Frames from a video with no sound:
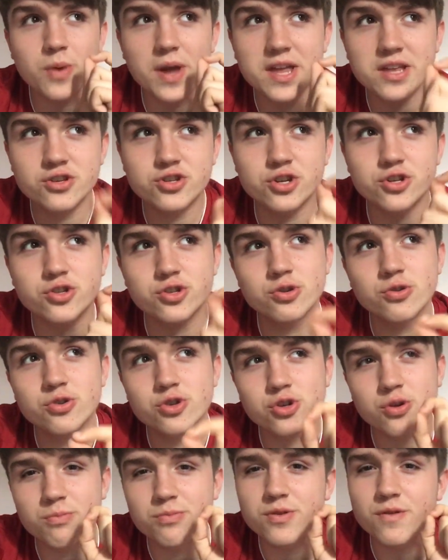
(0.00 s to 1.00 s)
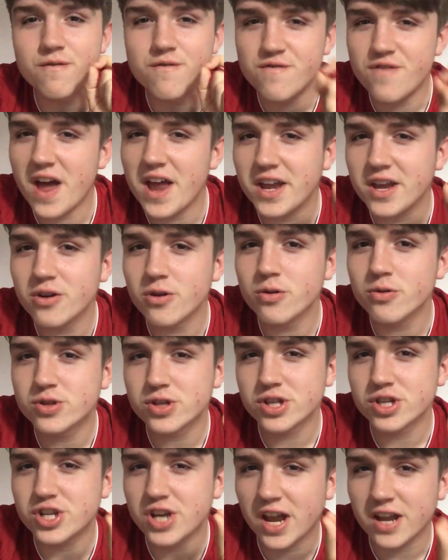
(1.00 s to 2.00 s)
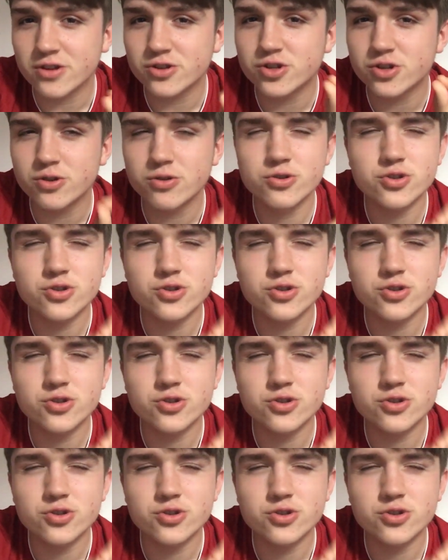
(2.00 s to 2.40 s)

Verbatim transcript: introduce something very new to the channel soon,